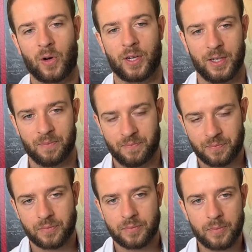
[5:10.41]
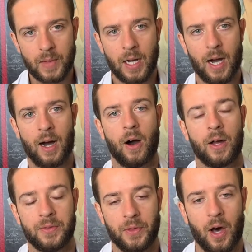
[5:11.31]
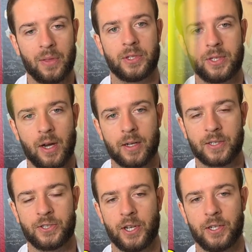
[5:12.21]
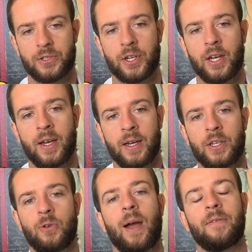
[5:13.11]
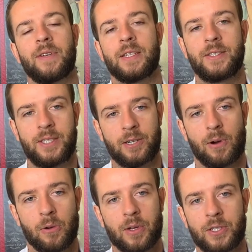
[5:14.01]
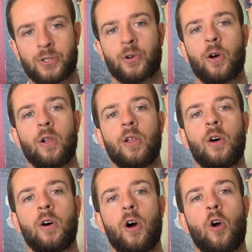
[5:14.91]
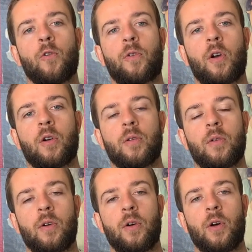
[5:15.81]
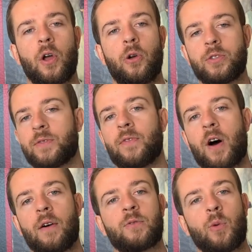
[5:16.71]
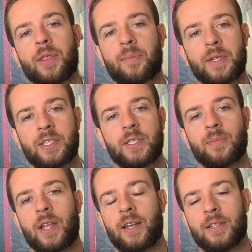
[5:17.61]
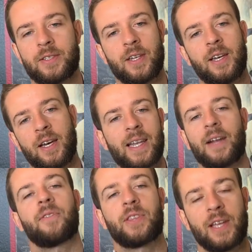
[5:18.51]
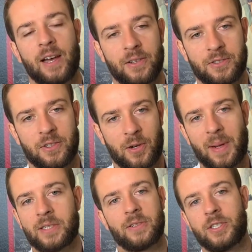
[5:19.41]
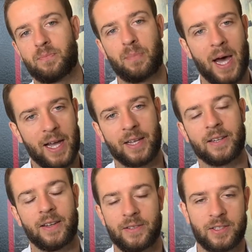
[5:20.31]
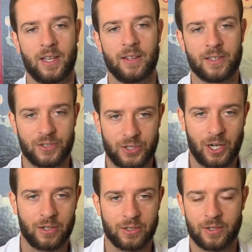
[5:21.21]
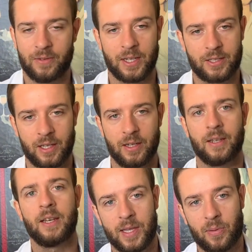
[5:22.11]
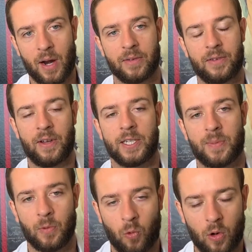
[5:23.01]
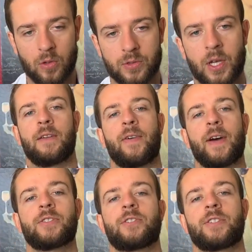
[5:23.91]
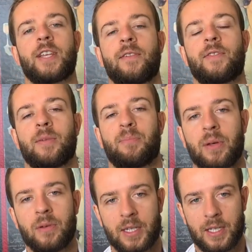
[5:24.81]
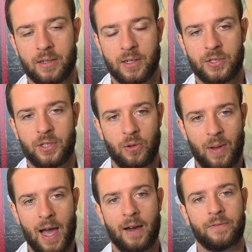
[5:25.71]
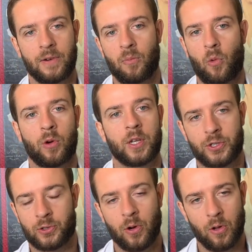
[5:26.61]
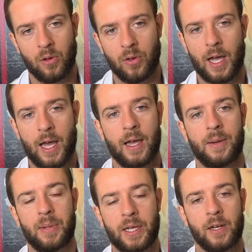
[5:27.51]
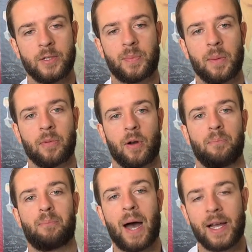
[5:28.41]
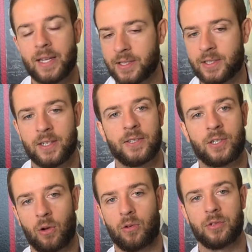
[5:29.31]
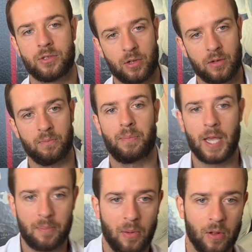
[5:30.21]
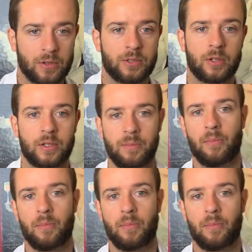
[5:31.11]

market on the stock exchange, you have zero control over who's involved, what their business plan is, and everything else. You're basically just buying and selling shares. That's it. In the private investment world, investors have the ability to have more control. And because people are biased towards certain people or certain